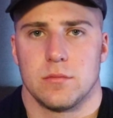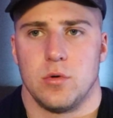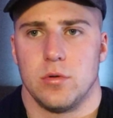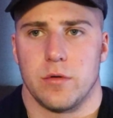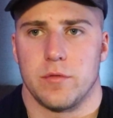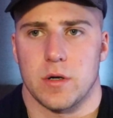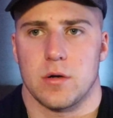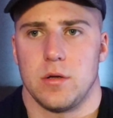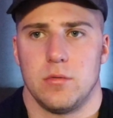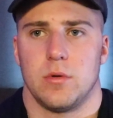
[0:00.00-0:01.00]
Who the
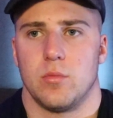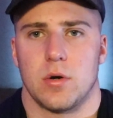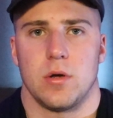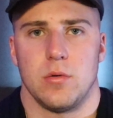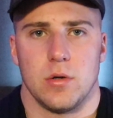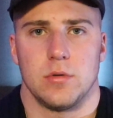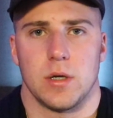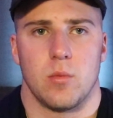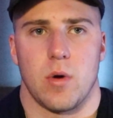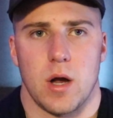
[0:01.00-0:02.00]
fuck are you and what are you
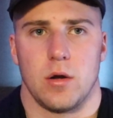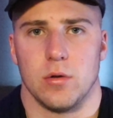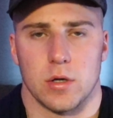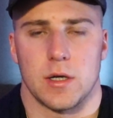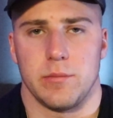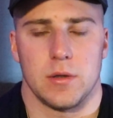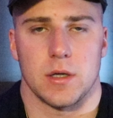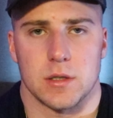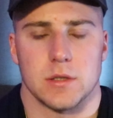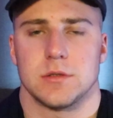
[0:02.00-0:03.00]
doing and why are you looking at me
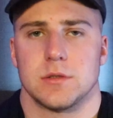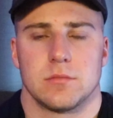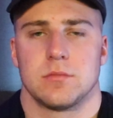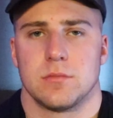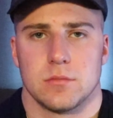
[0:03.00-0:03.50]
like this?